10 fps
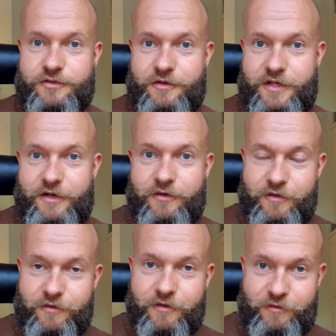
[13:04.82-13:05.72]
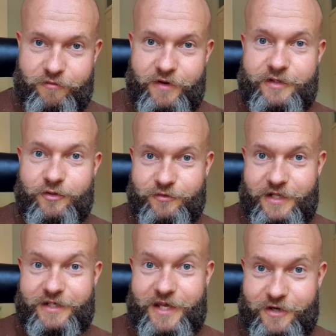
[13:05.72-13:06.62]
you can reflect on
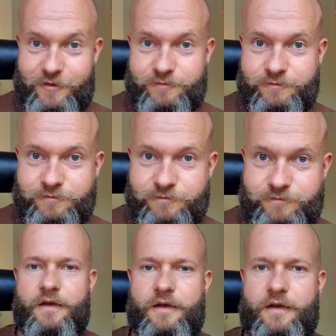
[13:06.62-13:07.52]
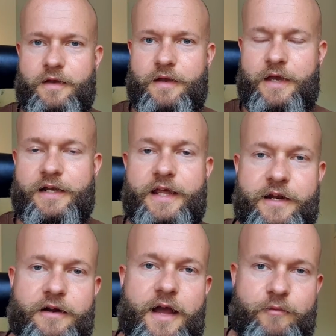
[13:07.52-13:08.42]
that later. And
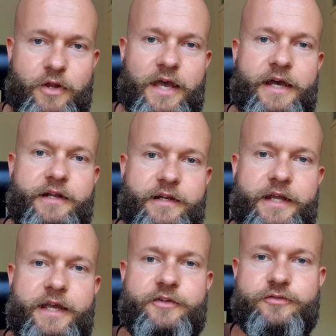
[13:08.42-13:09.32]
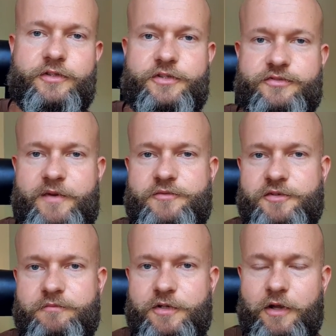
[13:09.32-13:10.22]
later I will add a link to the
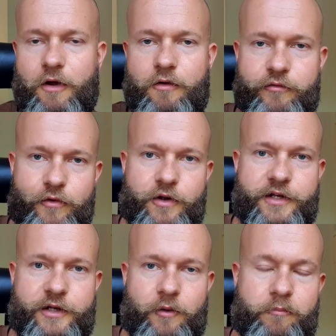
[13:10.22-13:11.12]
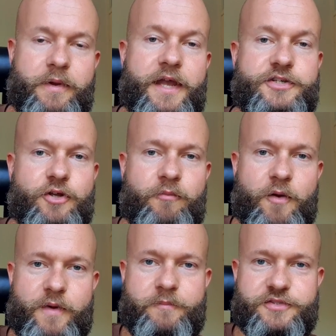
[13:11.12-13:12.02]
description below for a little page on my
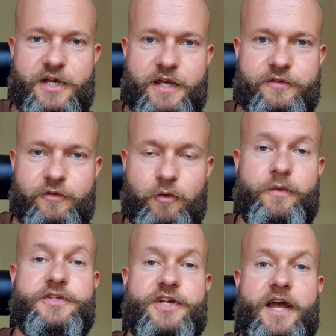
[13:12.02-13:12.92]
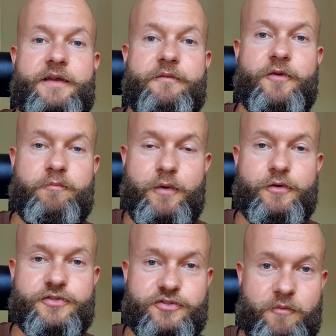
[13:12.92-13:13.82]
website on which I will
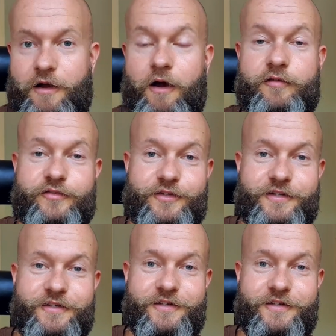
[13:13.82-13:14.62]
post some after